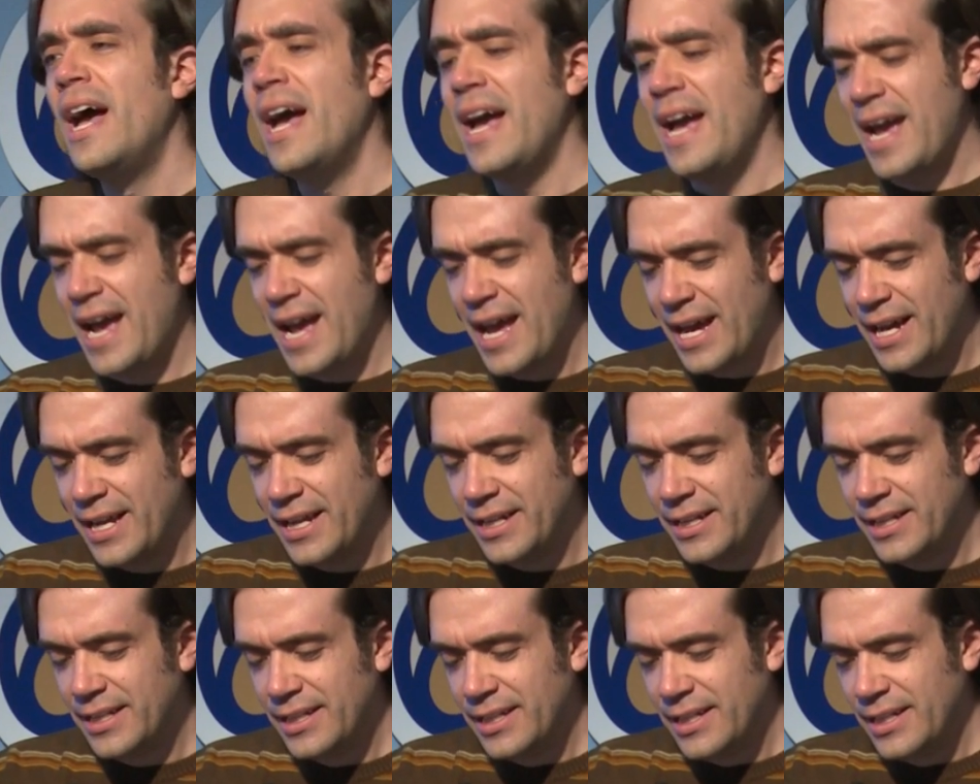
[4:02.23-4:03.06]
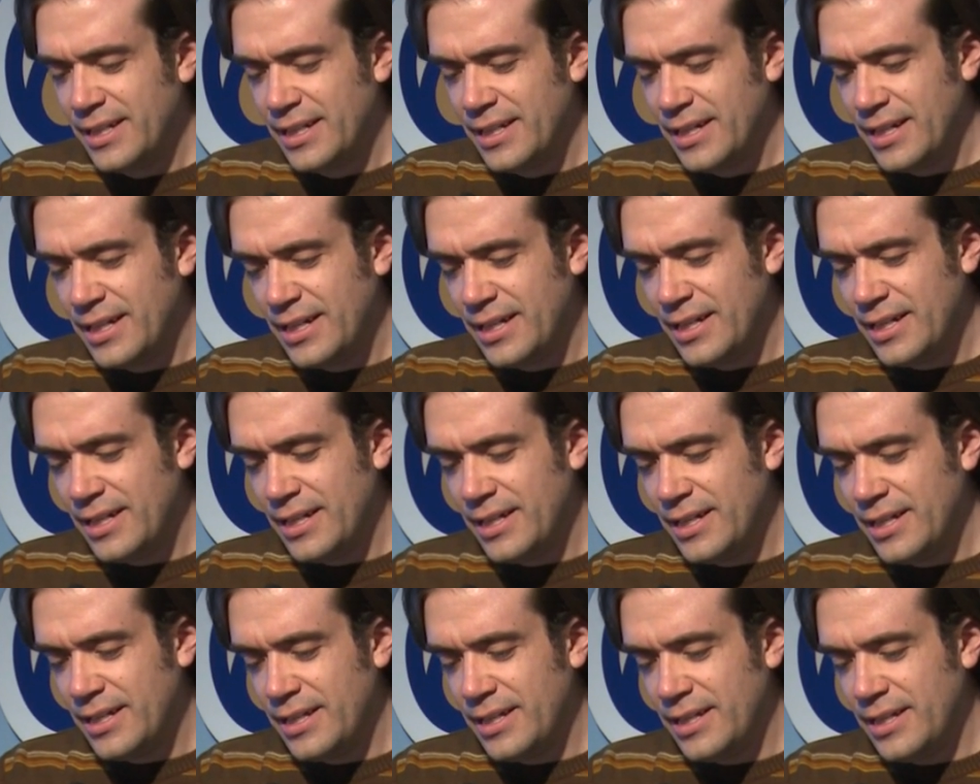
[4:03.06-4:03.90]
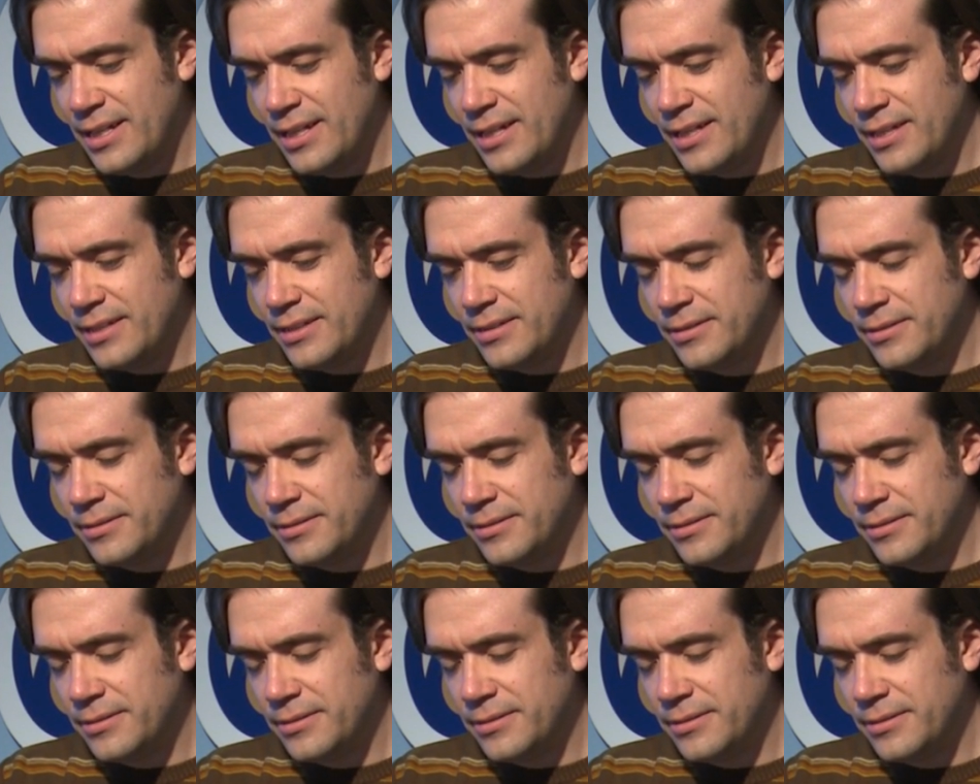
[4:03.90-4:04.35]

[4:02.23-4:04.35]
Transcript: And uh,